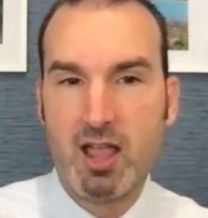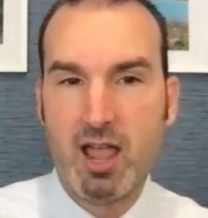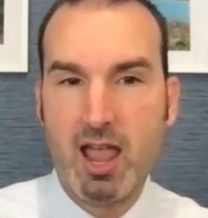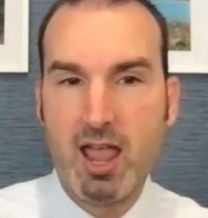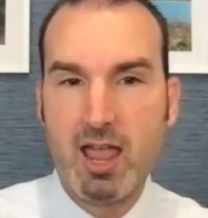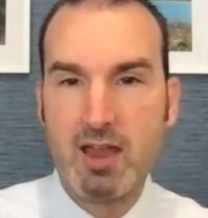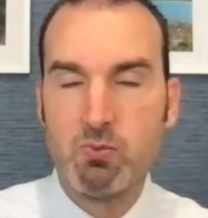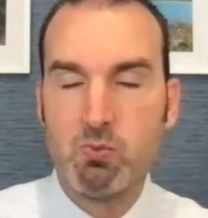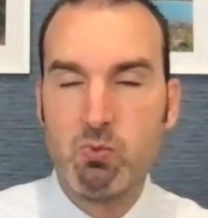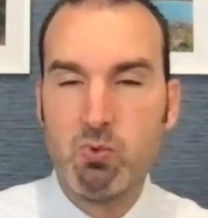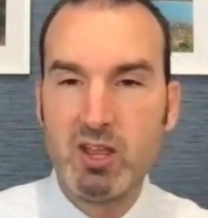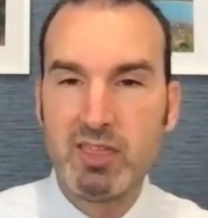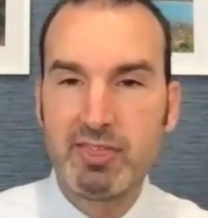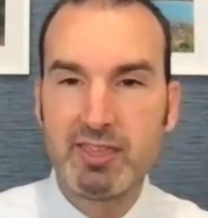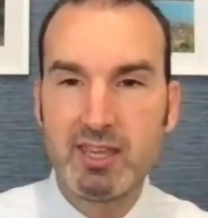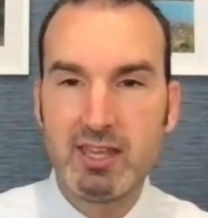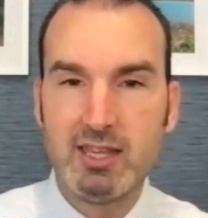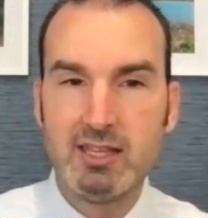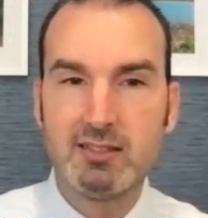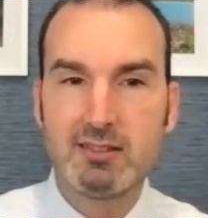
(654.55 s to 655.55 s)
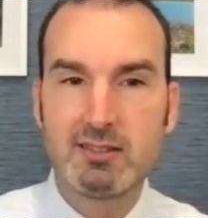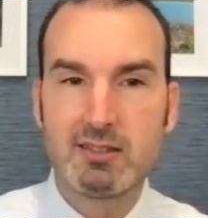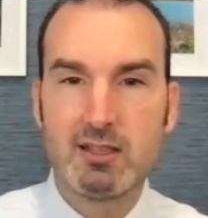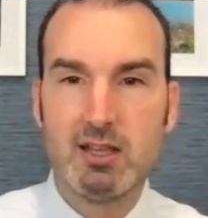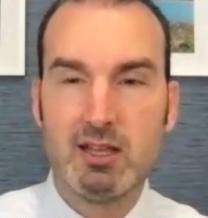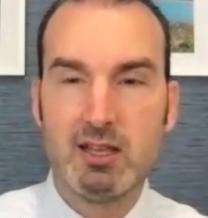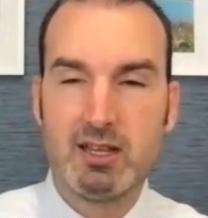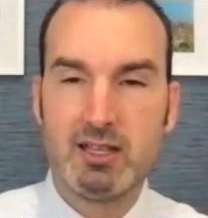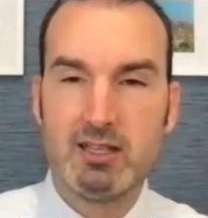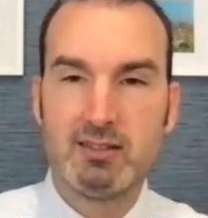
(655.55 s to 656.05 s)
And with
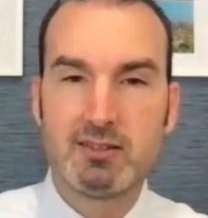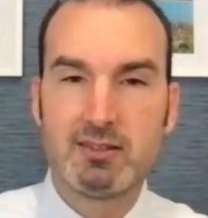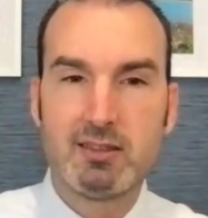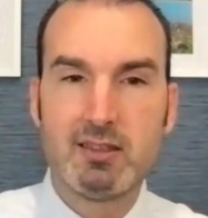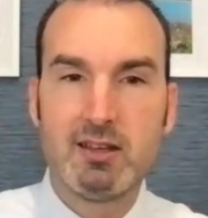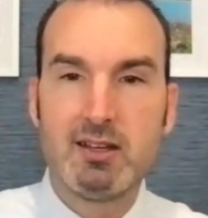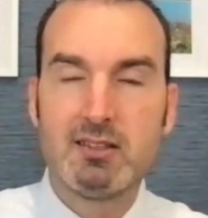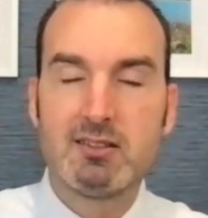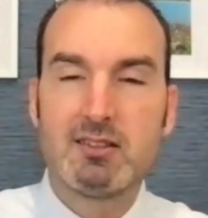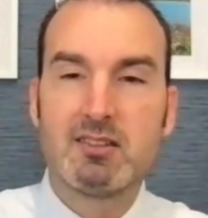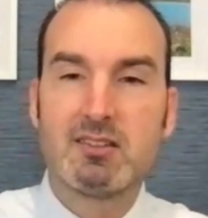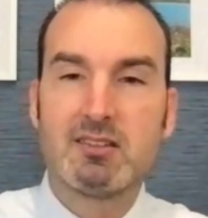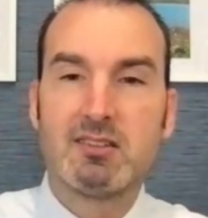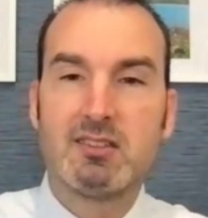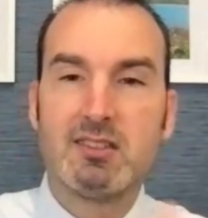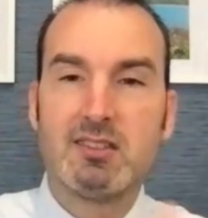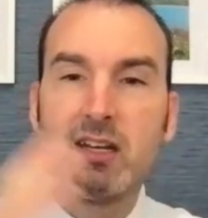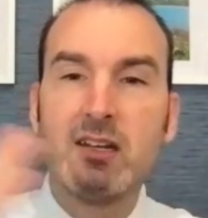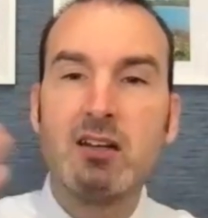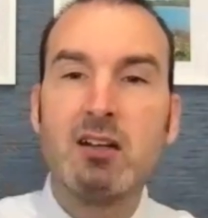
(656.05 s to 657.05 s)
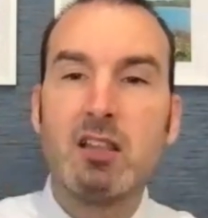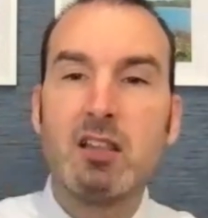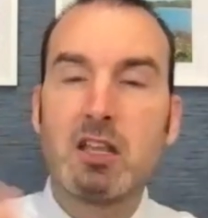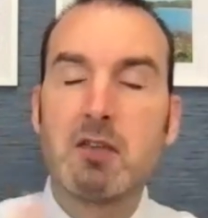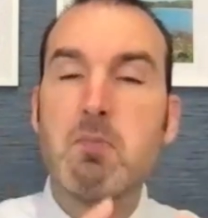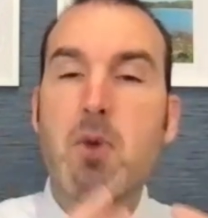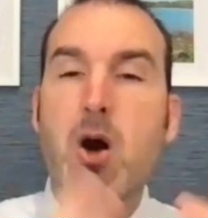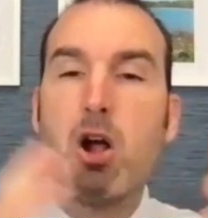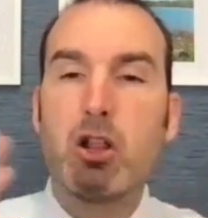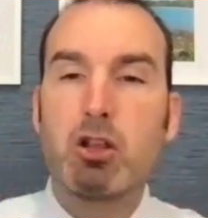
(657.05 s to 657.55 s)
insulin, insulin is a
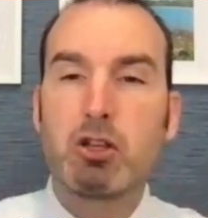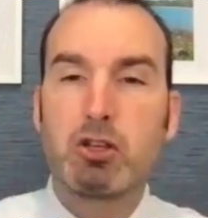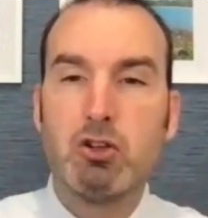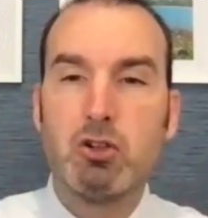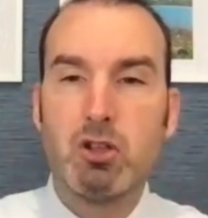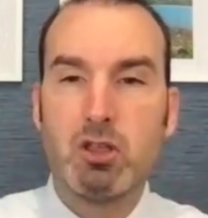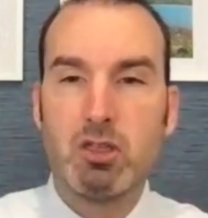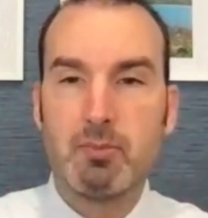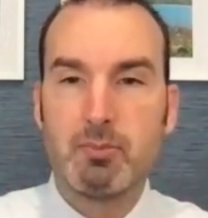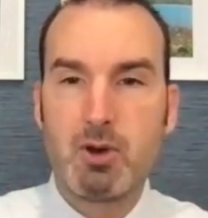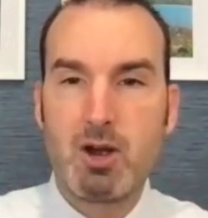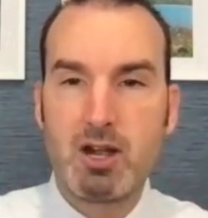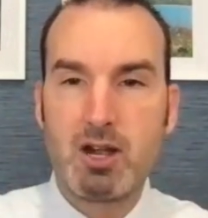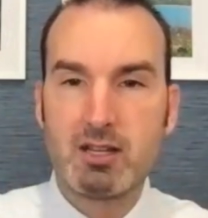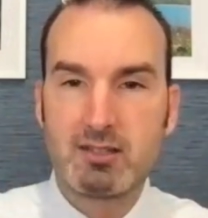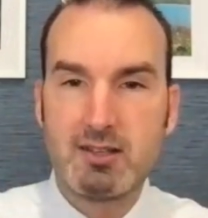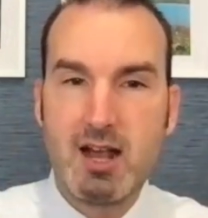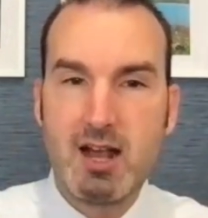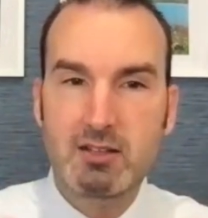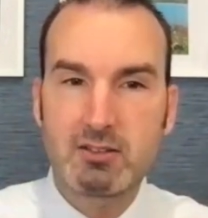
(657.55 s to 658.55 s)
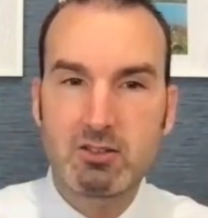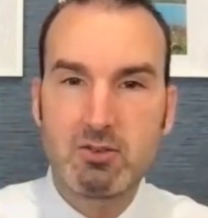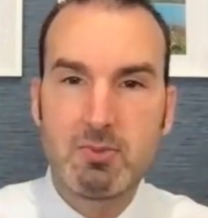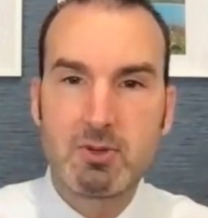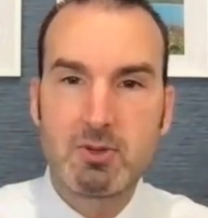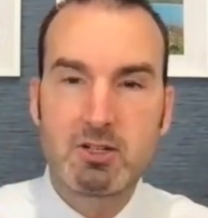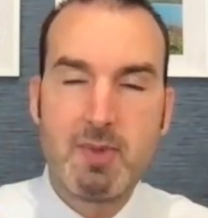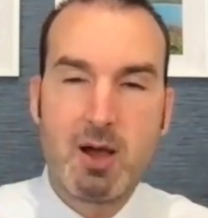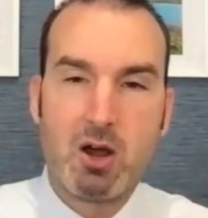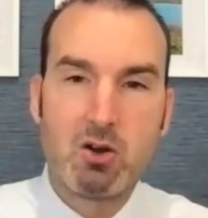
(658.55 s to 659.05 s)
signaling molecule in the brain. It's not so
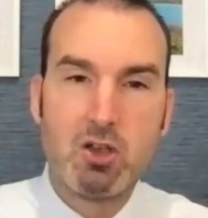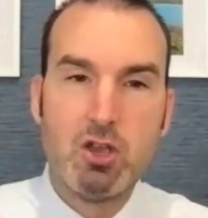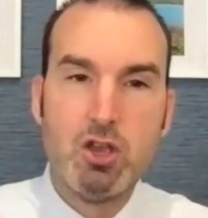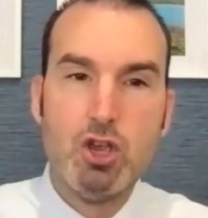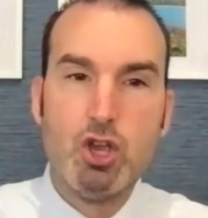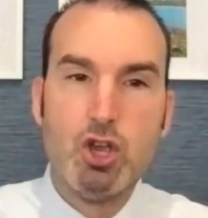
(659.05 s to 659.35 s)
much about